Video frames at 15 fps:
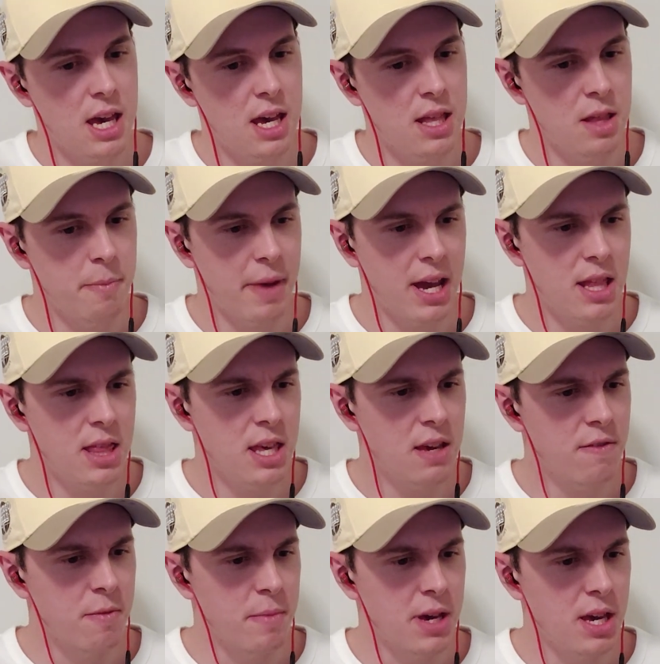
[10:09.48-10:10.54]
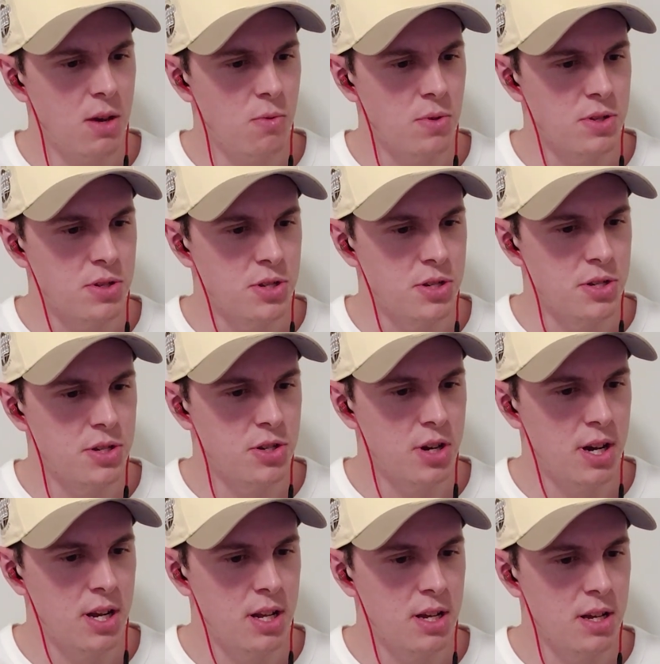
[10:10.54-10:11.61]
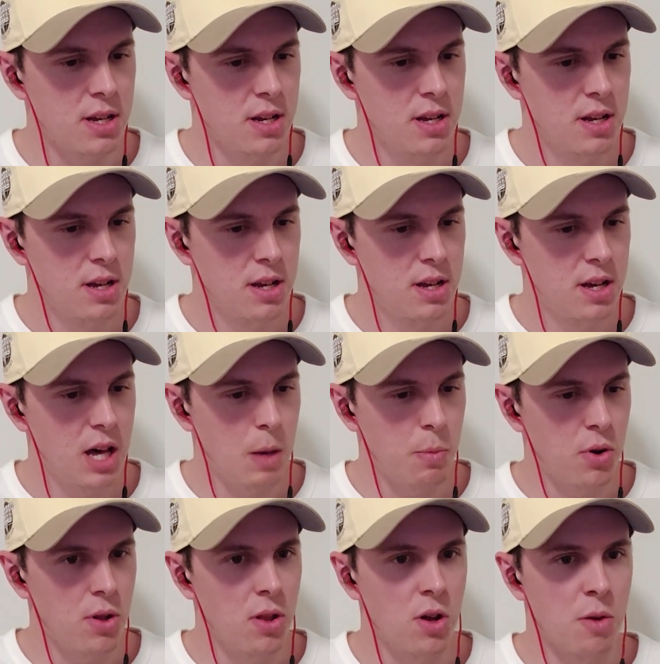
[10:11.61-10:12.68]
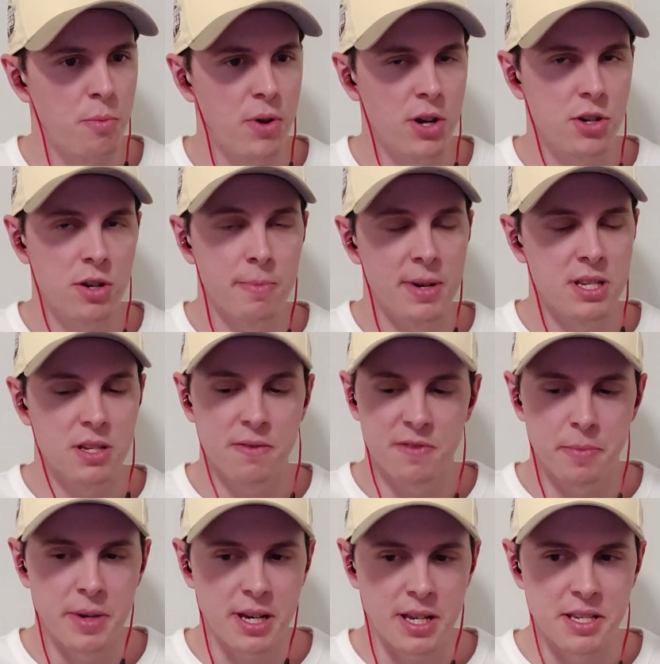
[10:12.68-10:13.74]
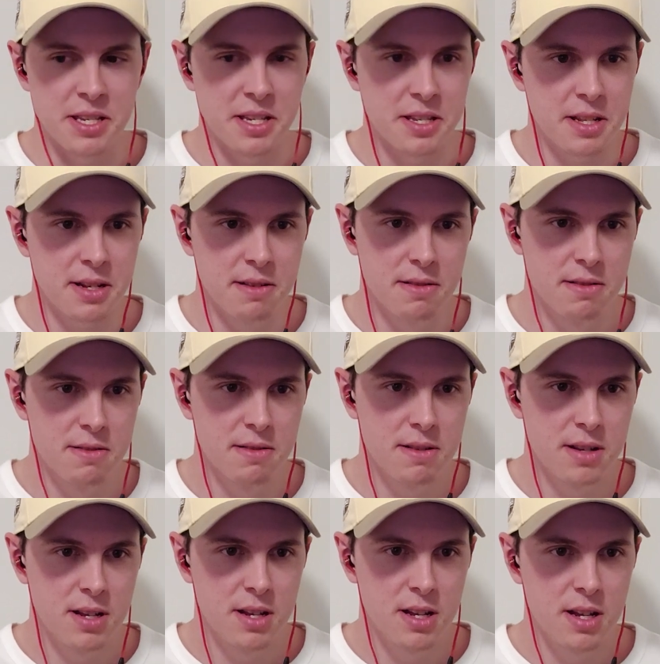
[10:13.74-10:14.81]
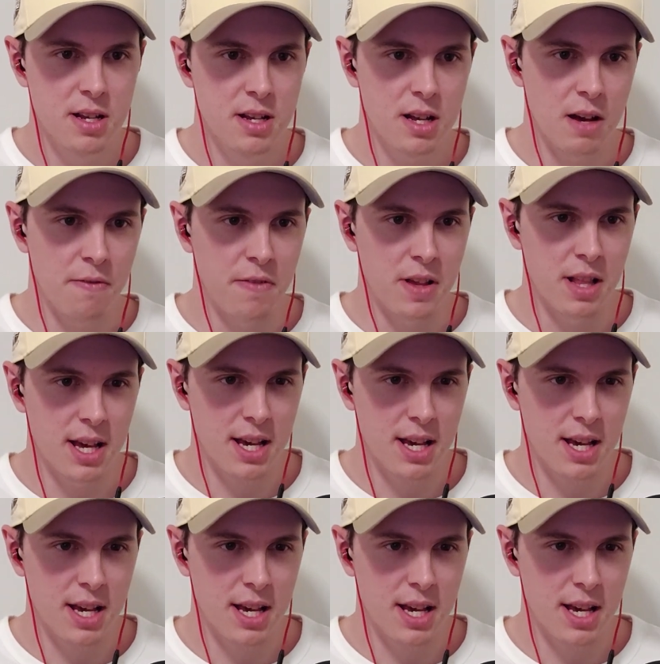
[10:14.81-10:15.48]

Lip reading: the main thing for me was just trying to. I put a lot of pressure on myself to be consistent. I feel like.